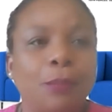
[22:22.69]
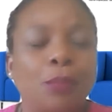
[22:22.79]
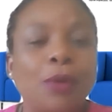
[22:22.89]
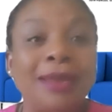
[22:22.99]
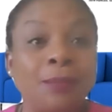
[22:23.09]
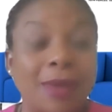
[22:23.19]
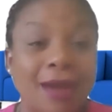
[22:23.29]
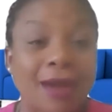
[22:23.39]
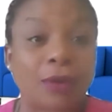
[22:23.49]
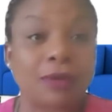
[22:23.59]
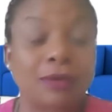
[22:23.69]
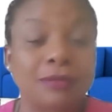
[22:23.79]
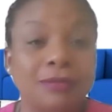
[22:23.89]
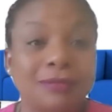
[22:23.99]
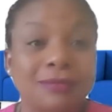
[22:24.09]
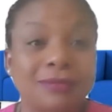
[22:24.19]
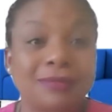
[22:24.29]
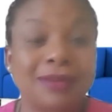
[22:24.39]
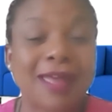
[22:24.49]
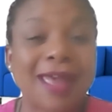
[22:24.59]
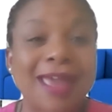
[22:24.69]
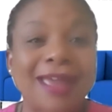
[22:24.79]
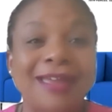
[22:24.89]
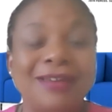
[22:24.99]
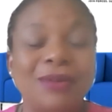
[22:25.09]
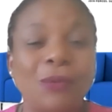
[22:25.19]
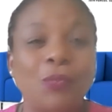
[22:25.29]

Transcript: brain power? And,